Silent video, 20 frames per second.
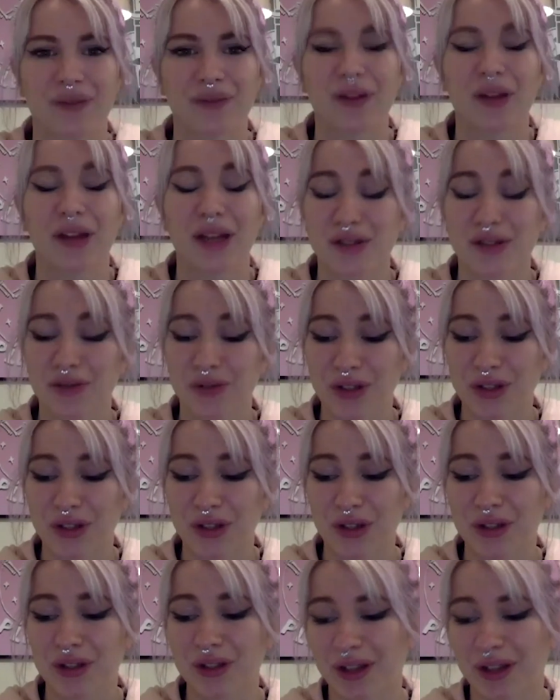no, that's really
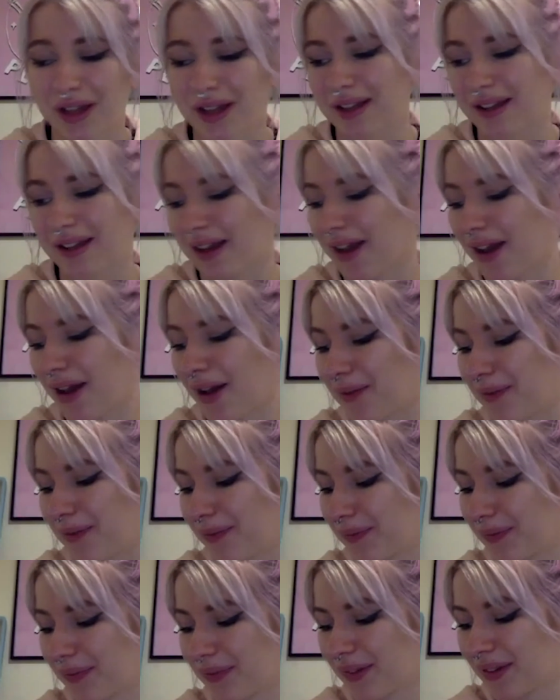good. Like,
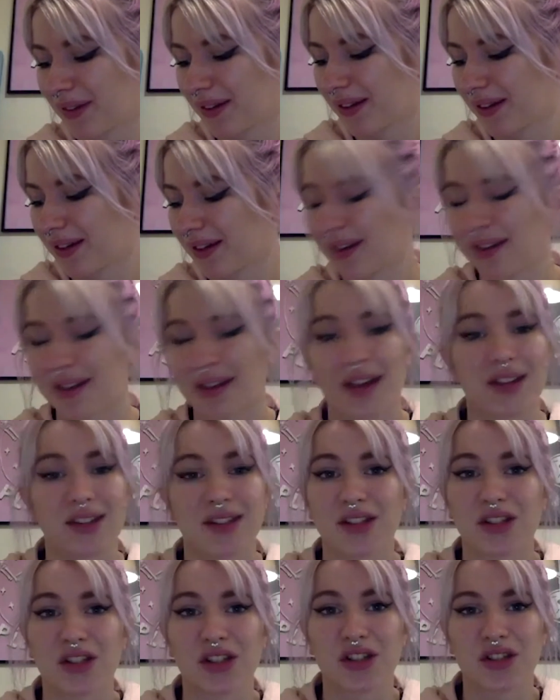yeah, it's
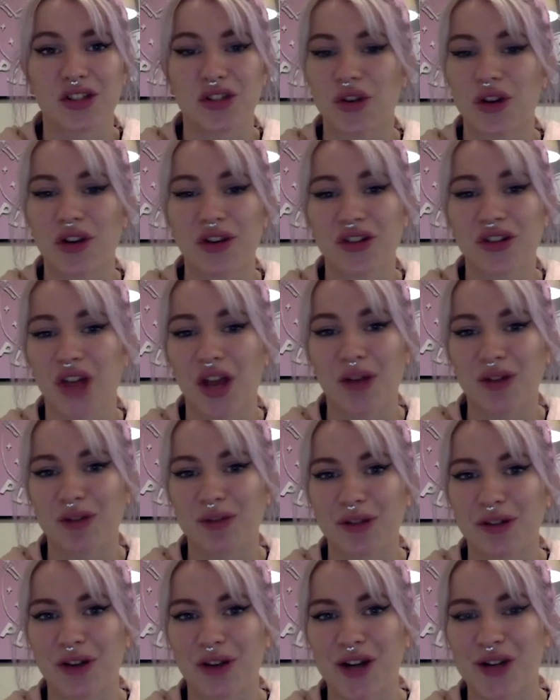such a strange time to
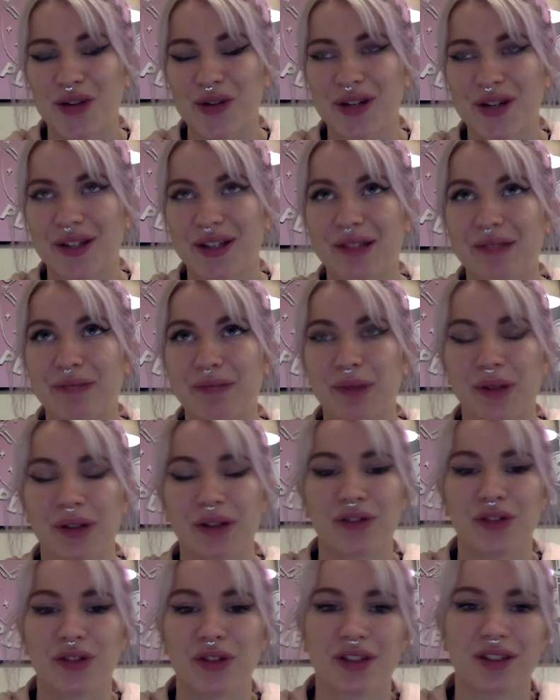be graduating in.
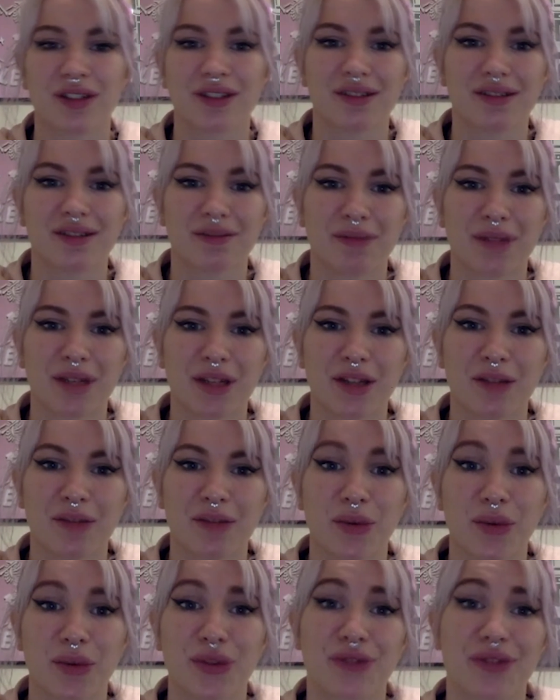You can do
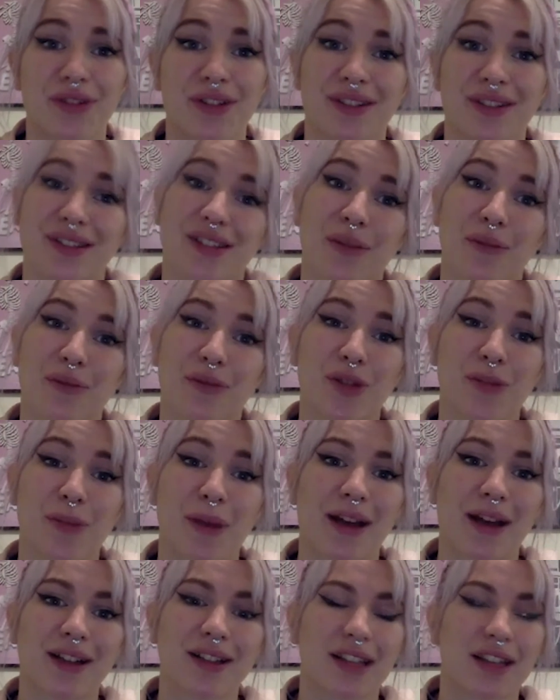most of it in some
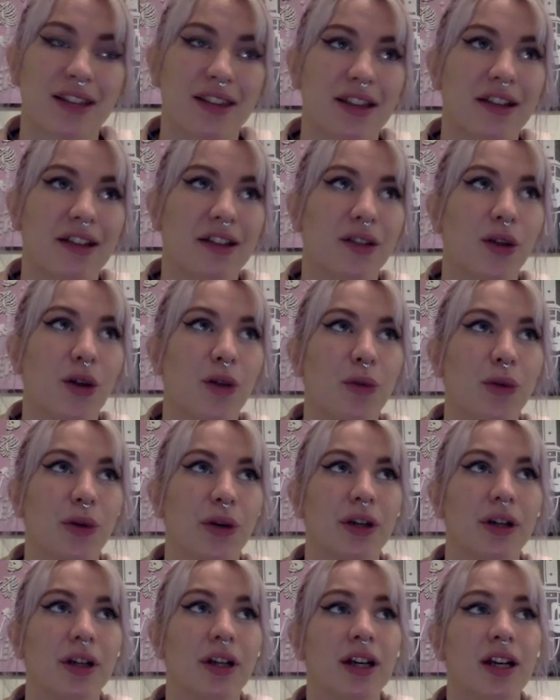respects. I think a lot
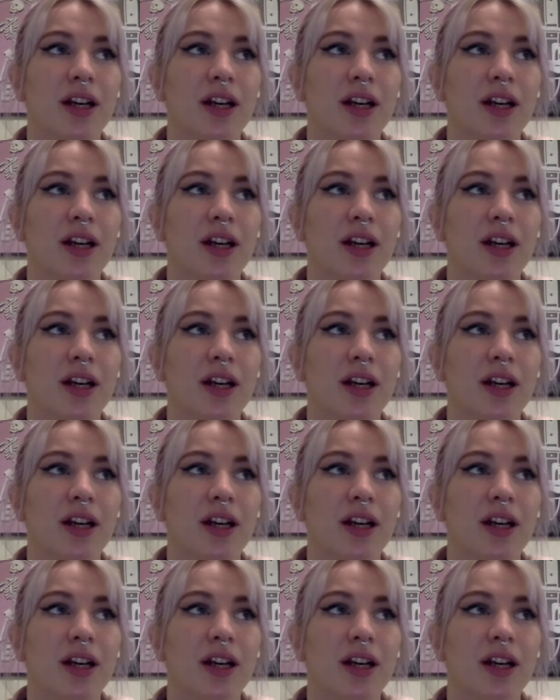more